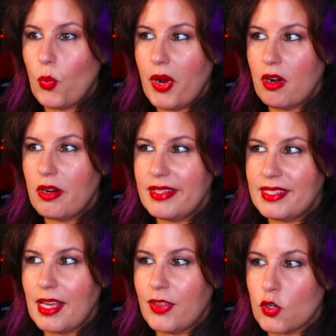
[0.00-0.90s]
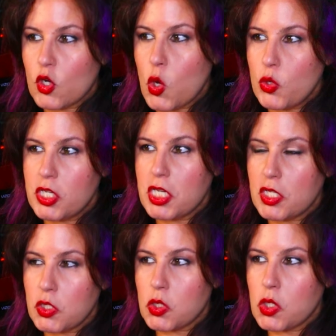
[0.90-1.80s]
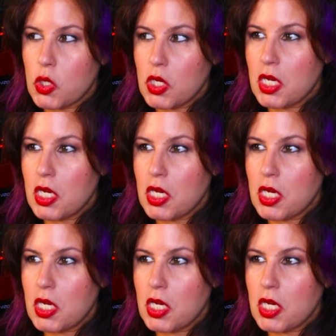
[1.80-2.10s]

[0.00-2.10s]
Where are his other coaches?